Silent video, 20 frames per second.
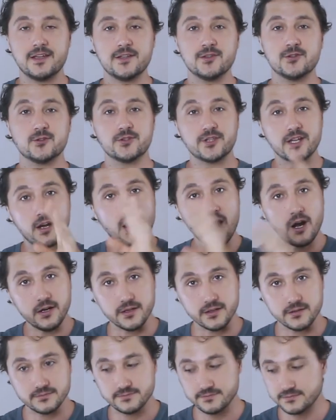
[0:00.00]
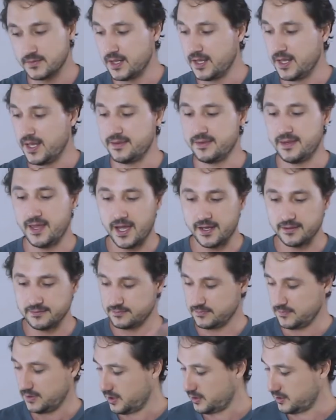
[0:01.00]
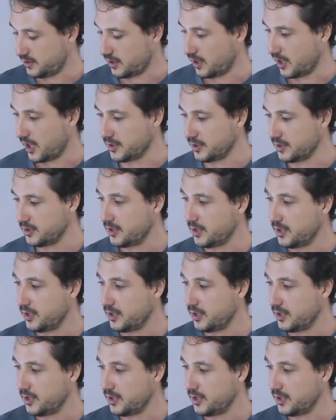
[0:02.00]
to the garden. And then in the garden,